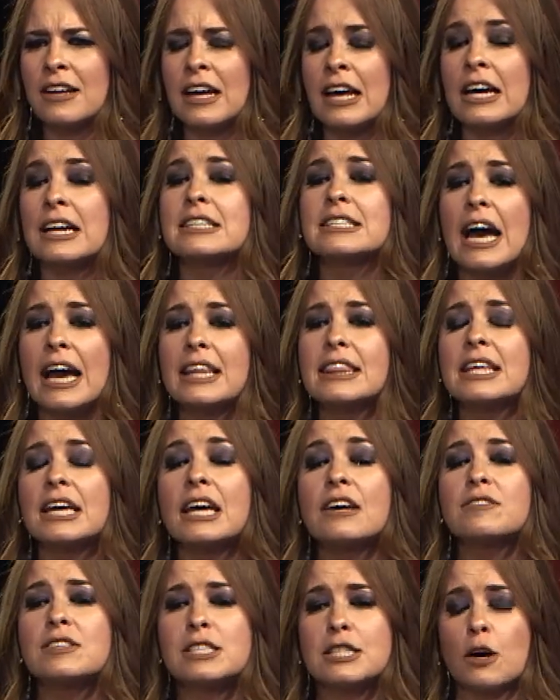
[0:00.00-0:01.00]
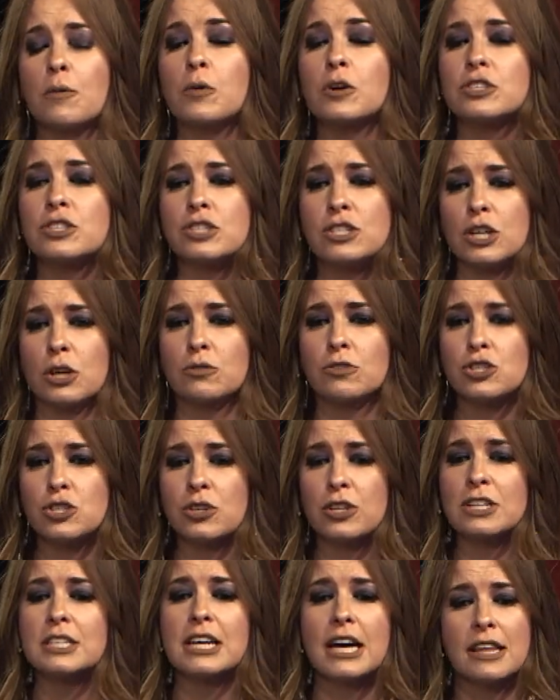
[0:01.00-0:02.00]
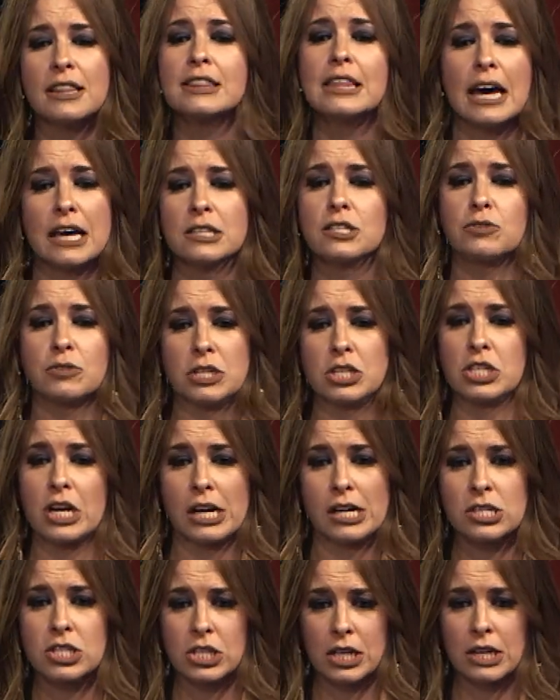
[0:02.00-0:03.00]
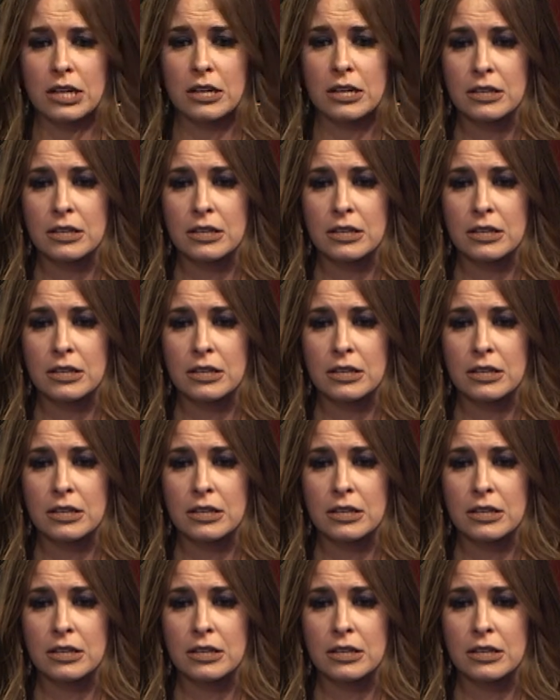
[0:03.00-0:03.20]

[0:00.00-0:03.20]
Because I think if someone stones you to death, that's rejection.